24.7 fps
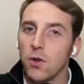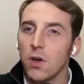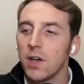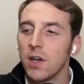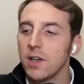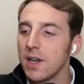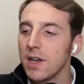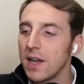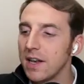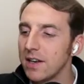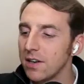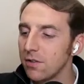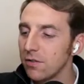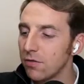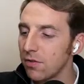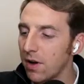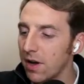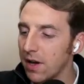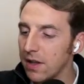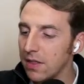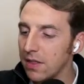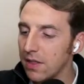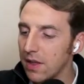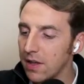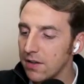
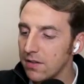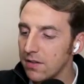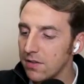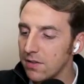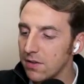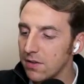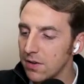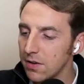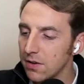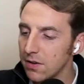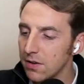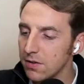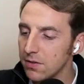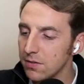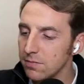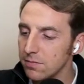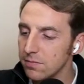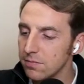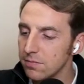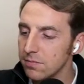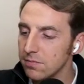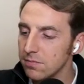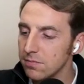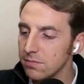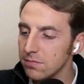identify that
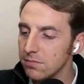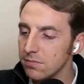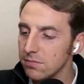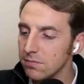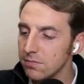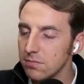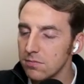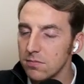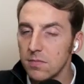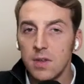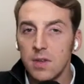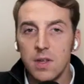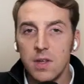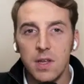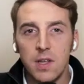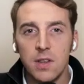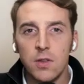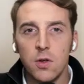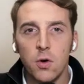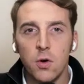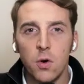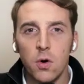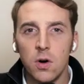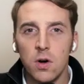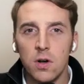in
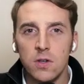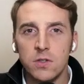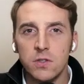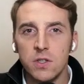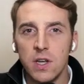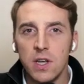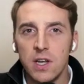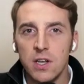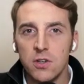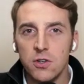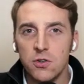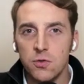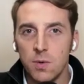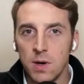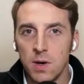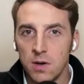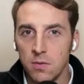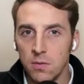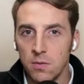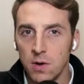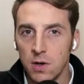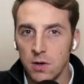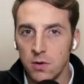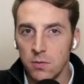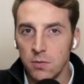the early stage when
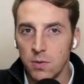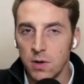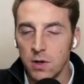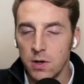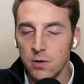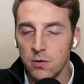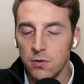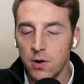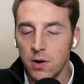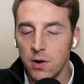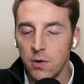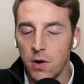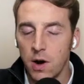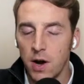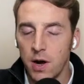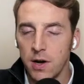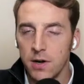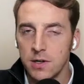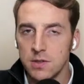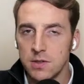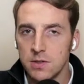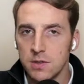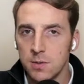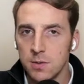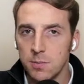you try to
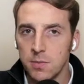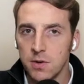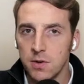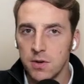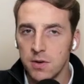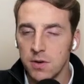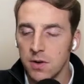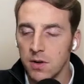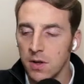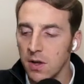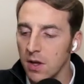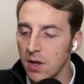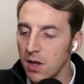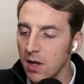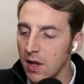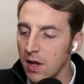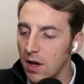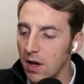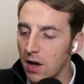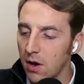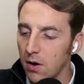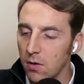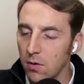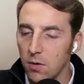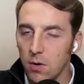hire someone?
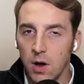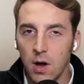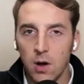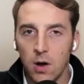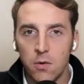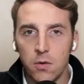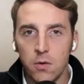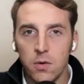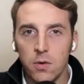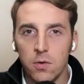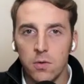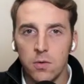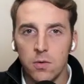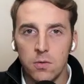How do you? Well,